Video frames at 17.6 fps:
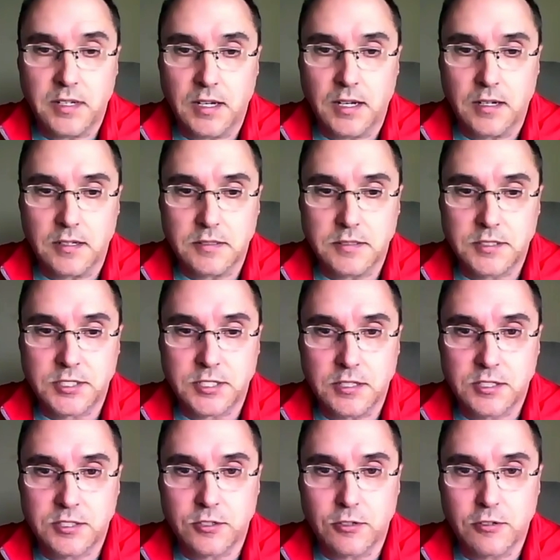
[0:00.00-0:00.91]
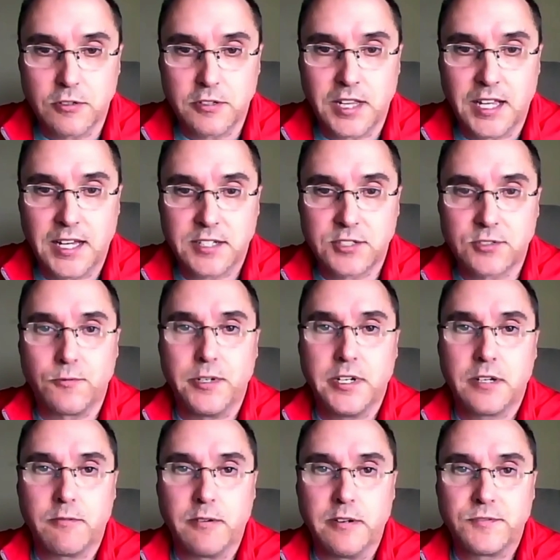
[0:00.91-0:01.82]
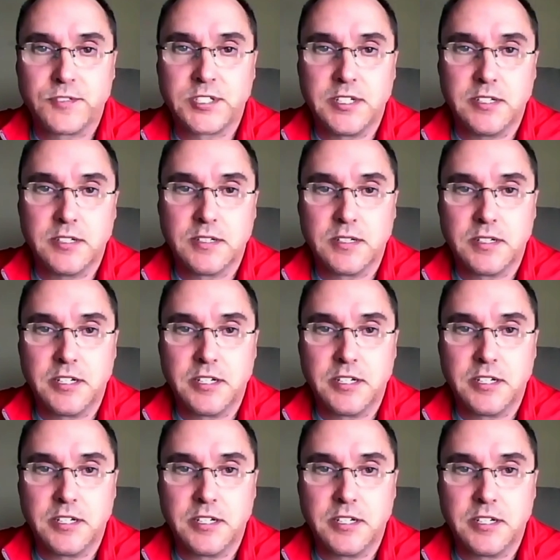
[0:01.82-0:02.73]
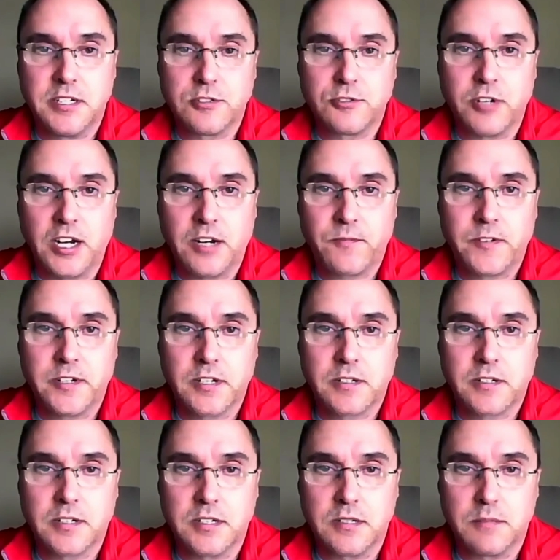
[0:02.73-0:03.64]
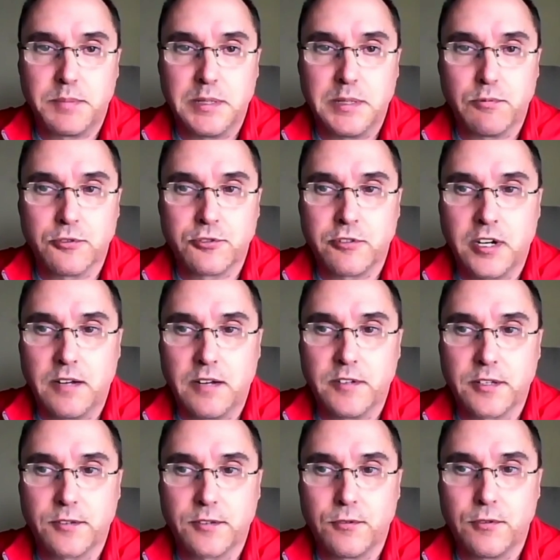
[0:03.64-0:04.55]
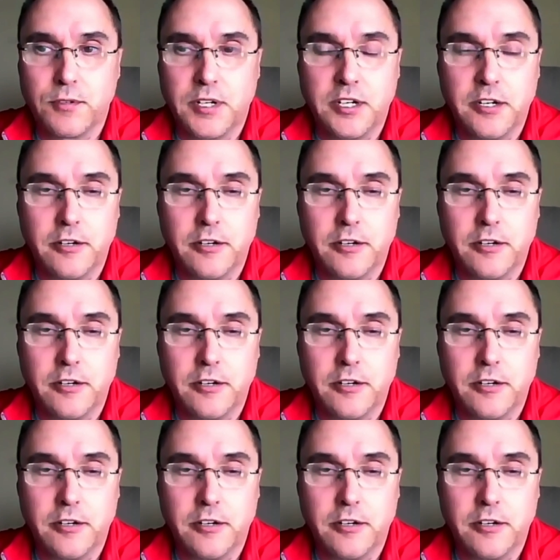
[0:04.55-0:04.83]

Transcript: uh, since early last week, we've seen an increase in the traffic. people traveling through the